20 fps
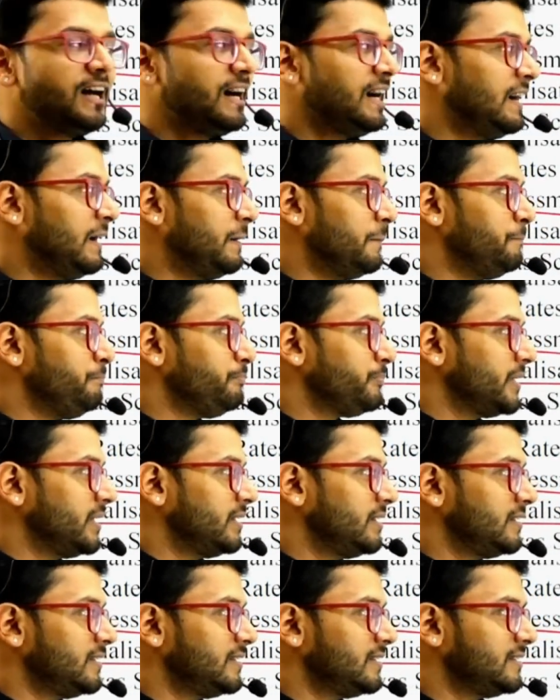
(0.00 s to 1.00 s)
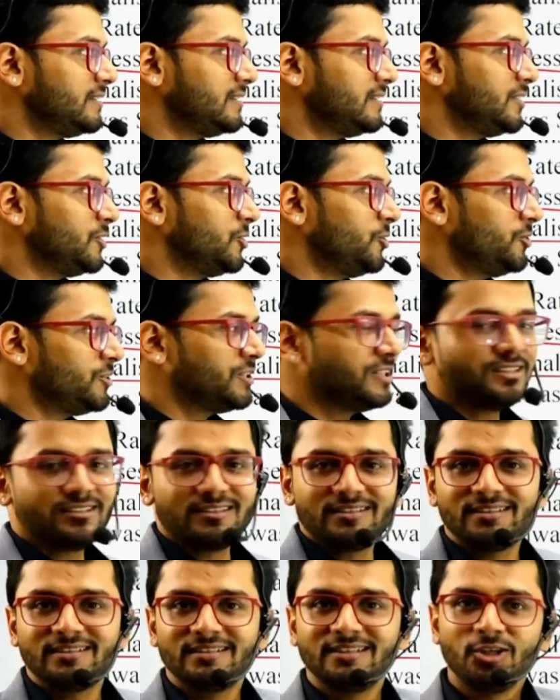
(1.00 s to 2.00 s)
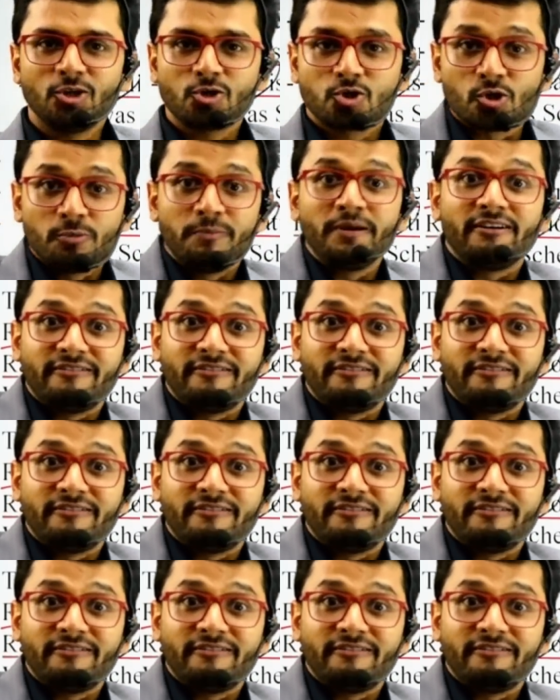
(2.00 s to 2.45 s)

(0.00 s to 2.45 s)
You should